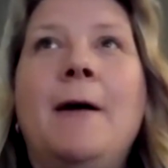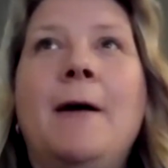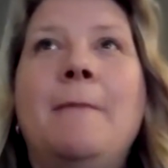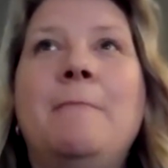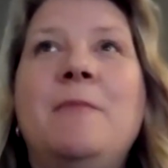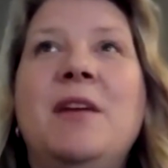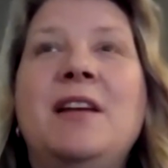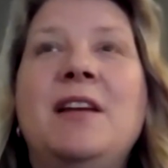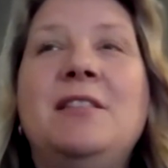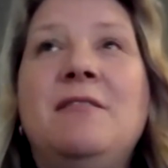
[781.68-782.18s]

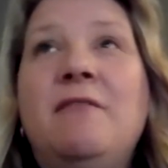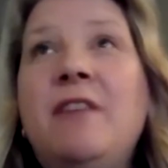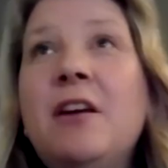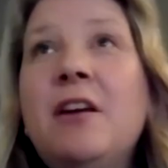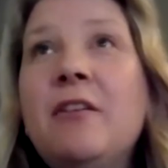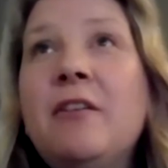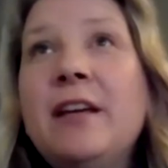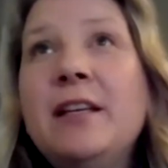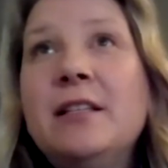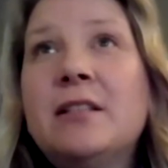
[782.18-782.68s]
it
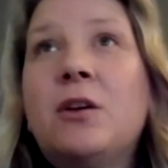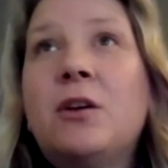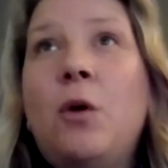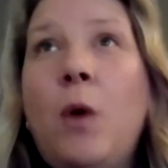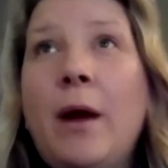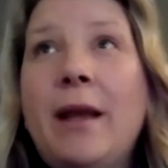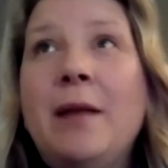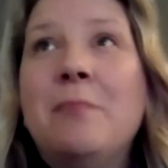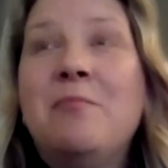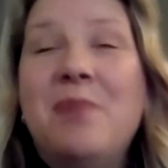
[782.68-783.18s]
varies
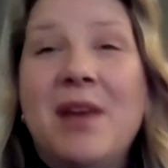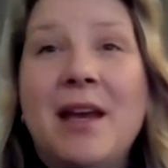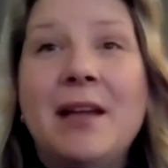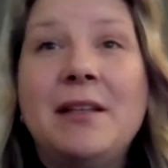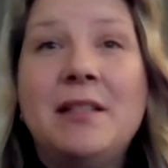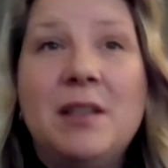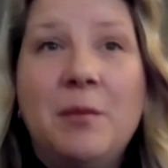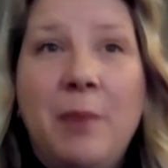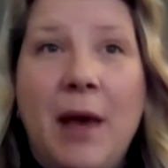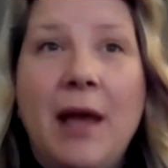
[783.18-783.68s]
quite a
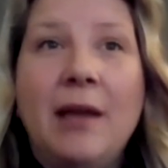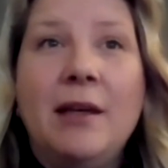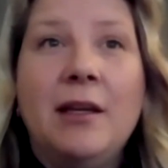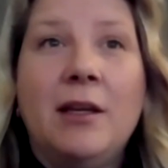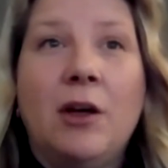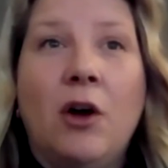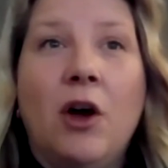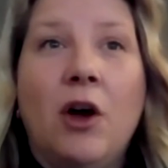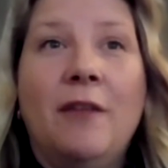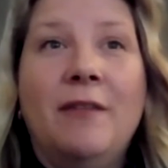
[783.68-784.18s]
bit
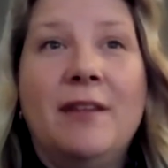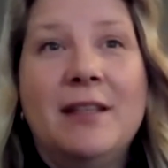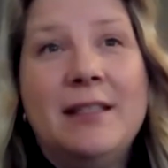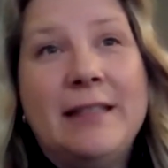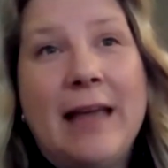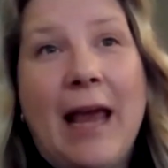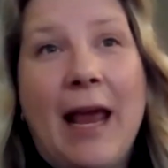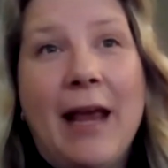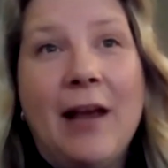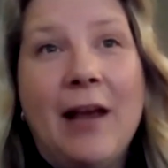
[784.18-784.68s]
depending on the
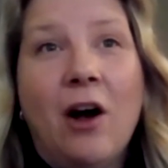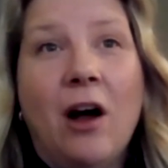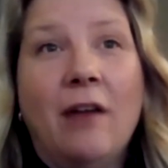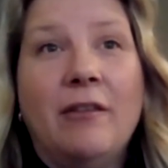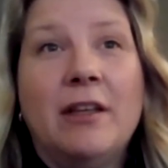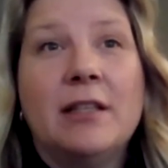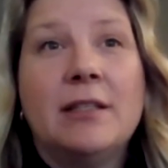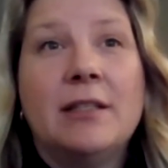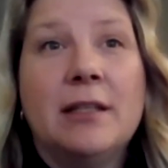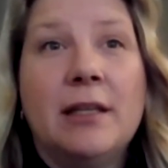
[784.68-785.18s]
day,
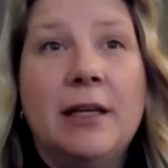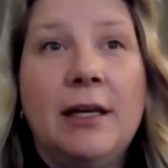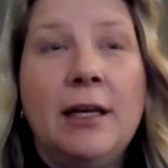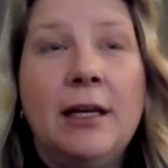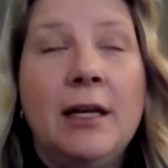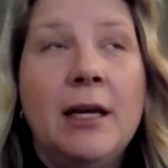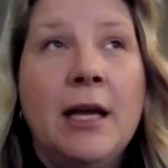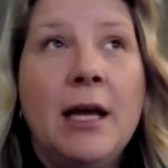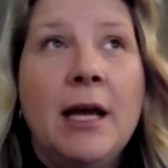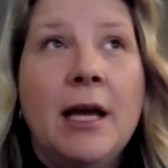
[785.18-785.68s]
obviously,